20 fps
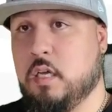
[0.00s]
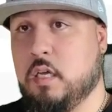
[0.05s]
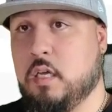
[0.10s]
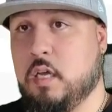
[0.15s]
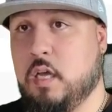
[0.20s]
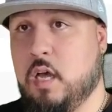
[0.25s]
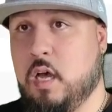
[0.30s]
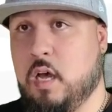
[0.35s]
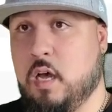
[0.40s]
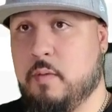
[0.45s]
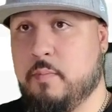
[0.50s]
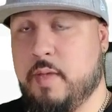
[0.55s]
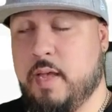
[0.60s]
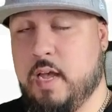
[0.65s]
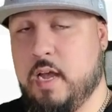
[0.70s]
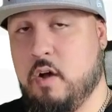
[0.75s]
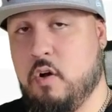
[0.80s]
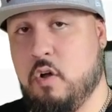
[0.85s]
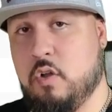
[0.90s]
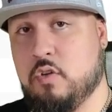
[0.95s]

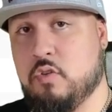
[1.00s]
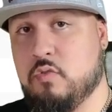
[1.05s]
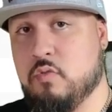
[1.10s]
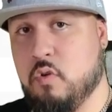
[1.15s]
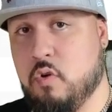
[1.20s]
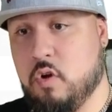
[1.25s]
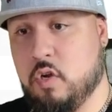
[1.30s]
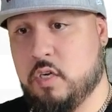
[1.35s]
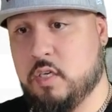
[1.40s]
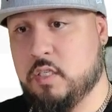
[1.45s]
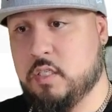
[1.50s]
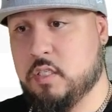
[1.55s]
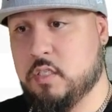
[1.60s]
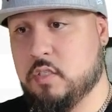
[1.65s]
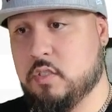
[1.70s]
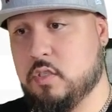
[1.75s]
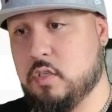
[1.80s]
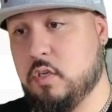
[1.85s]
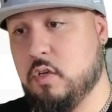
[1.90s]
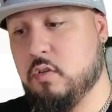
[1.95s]
all new orders
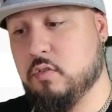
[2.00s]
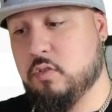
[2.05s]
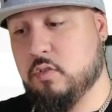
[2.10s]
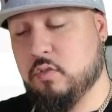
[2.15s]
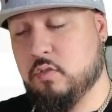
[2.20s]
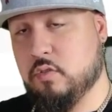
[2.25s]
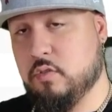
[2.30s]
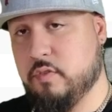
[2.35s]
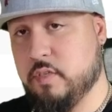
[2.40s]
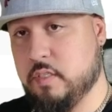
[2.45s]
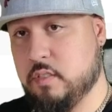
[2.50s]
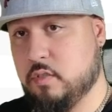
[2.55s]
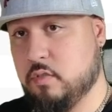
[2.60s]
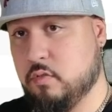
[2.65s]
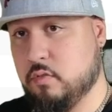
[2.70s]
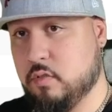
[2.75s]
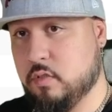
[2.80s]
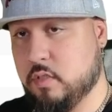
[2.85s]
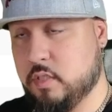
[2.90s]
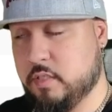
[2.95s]
to go to
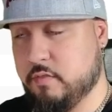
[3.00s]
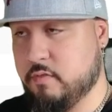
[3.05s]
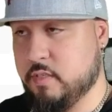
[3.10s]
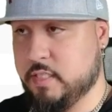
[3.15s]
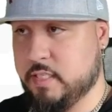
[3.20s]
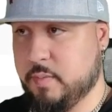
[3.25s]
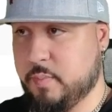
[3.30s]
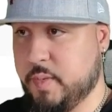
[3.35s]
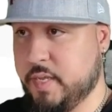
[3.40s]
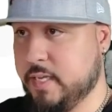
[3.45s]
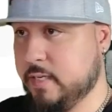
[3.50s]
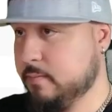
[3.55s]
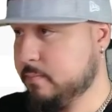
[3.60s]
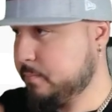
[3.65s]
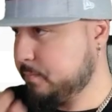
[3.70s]
the recipient,